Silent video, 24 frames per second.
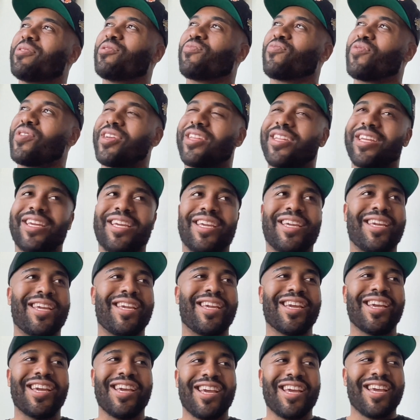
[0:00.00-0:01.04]

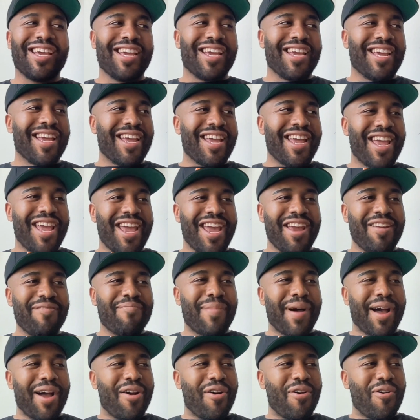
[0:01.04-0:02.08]
really in
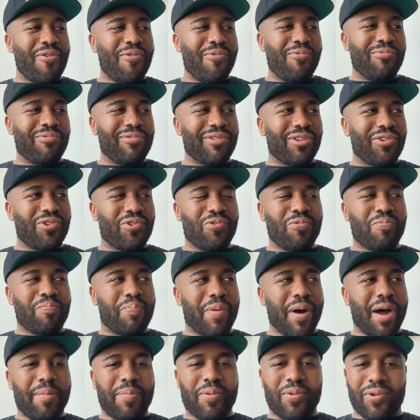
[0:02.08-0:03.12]
my own little
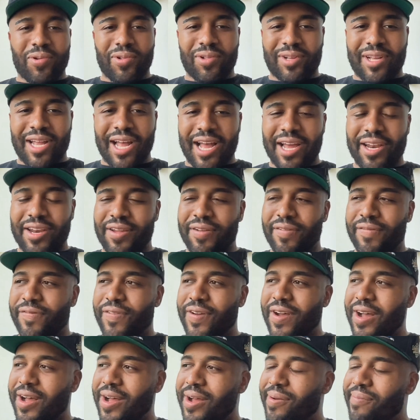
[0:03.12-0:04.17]
bubble, kind of.
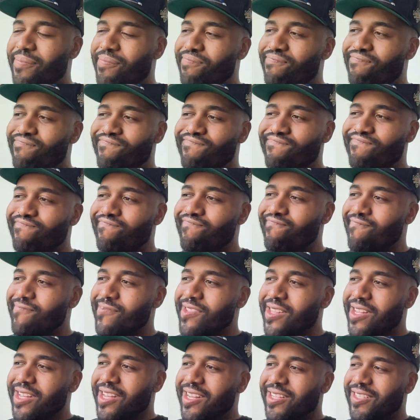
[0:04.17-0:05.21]

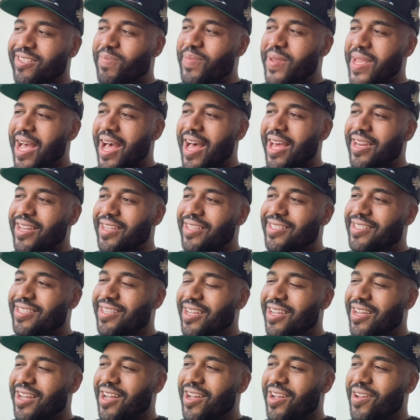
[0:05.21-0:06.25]
To be honest,
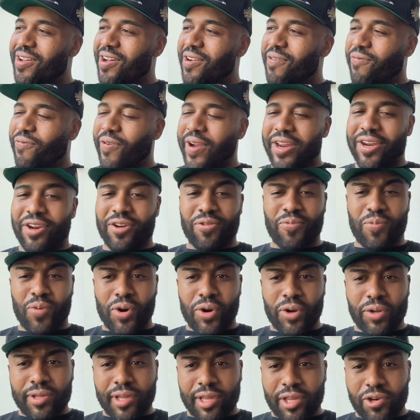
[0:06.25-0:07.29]
afraid of the
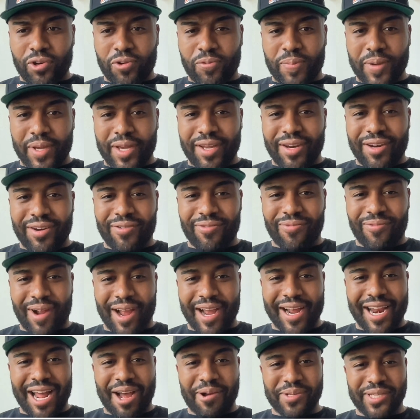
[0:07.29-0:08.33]
world a little bit,
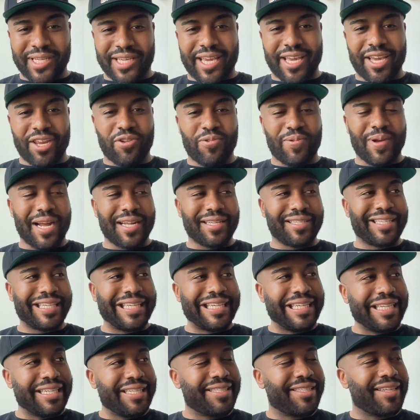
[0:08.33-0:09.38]
right? I was a kid who got
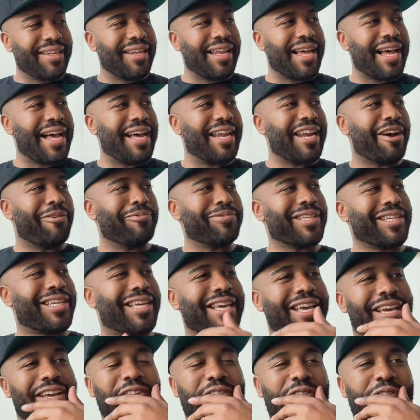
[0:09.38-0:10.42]
teased a lot. I was a
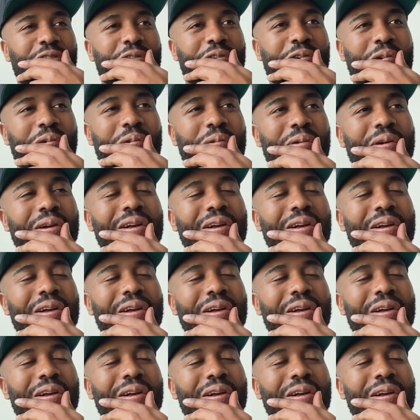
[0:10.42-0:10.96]
kid who,